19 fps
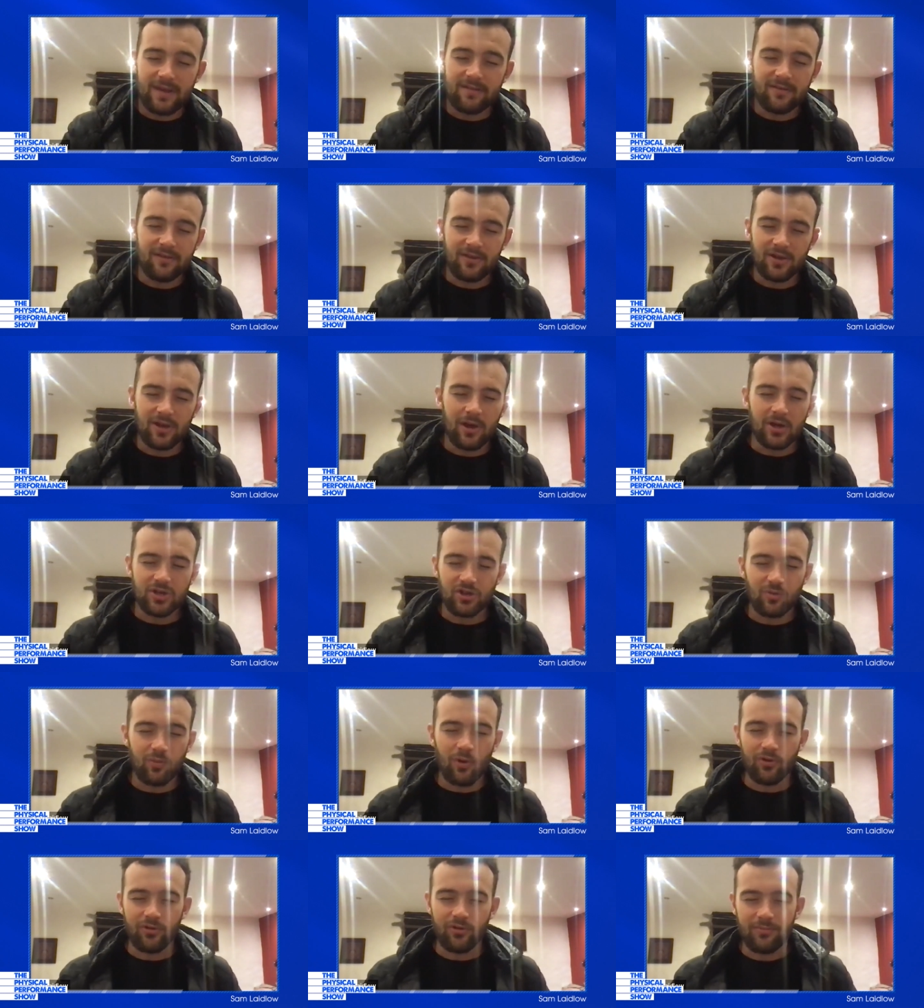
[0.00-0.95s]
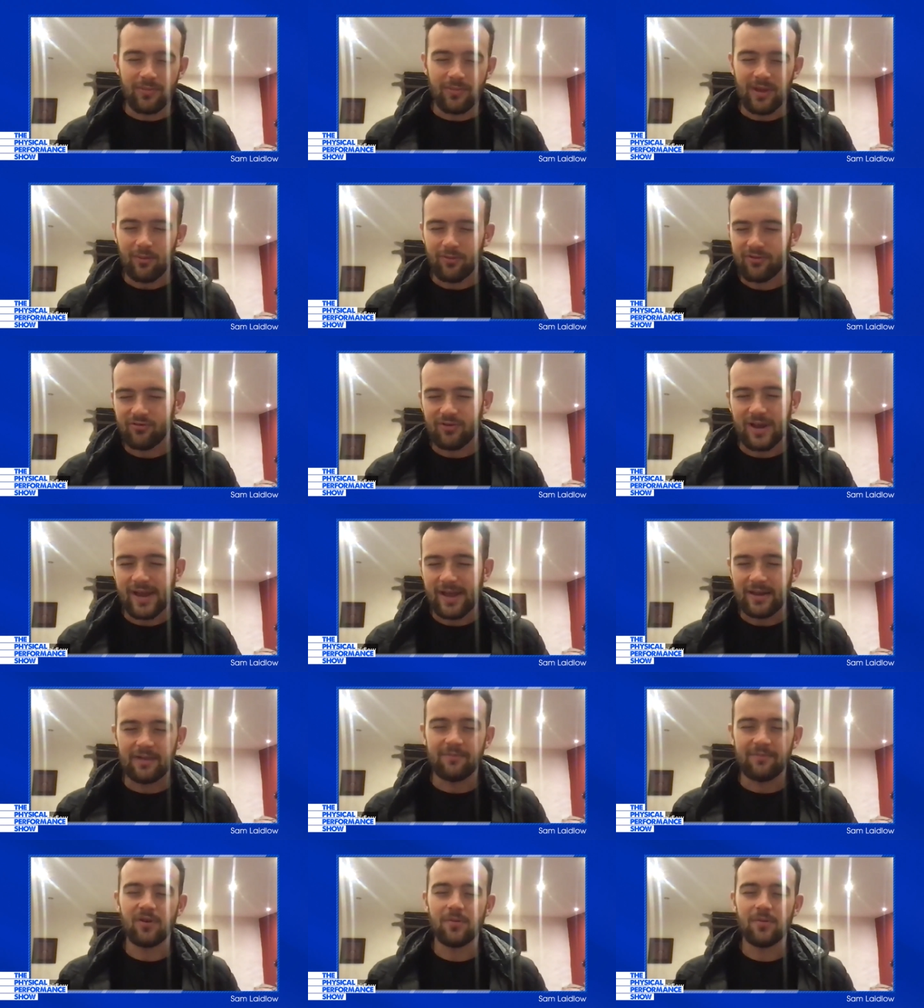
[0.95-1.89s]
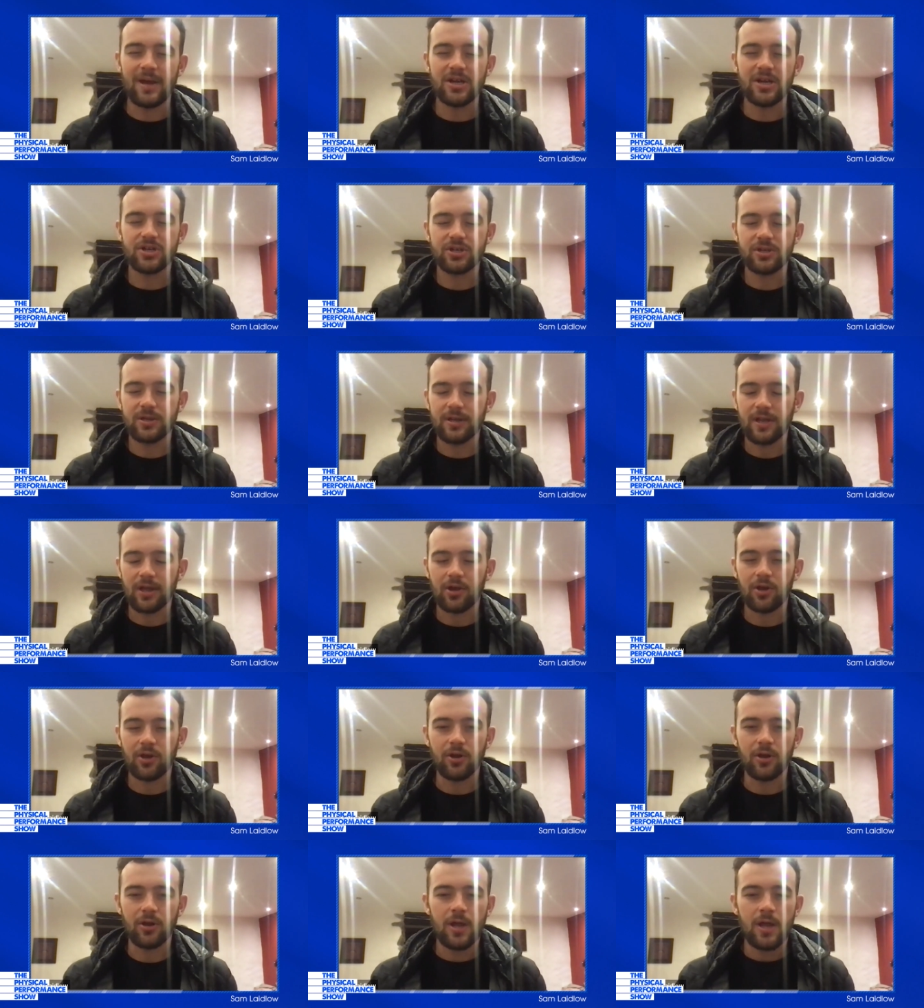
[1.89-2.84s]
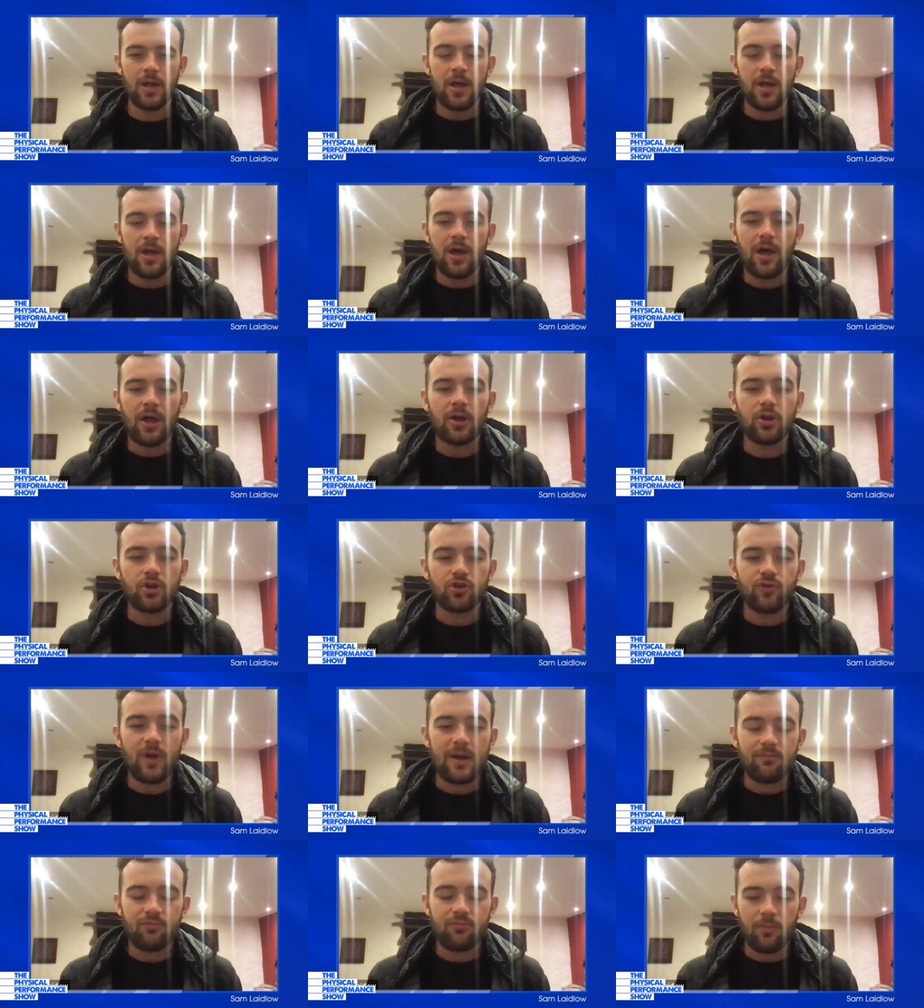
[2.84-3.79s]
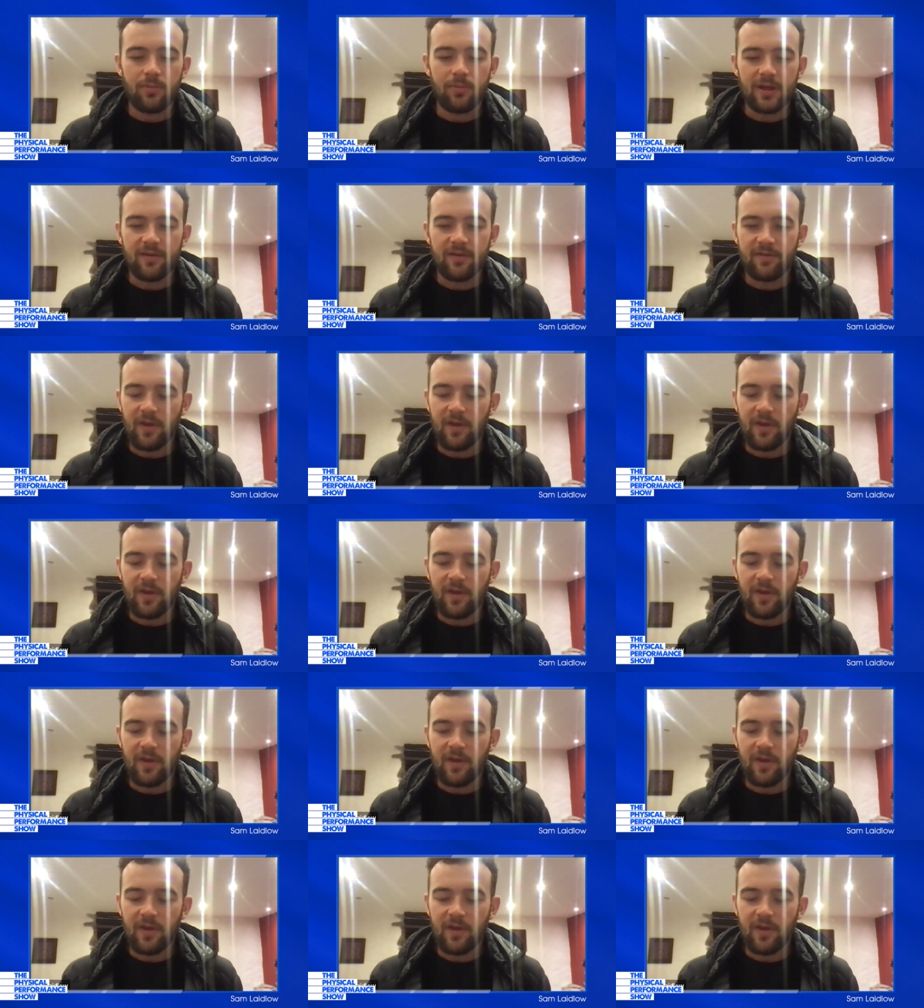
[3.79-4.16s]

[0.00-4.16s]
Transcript: eaten, you know. It was creating inflammation, and I couldn't train properly.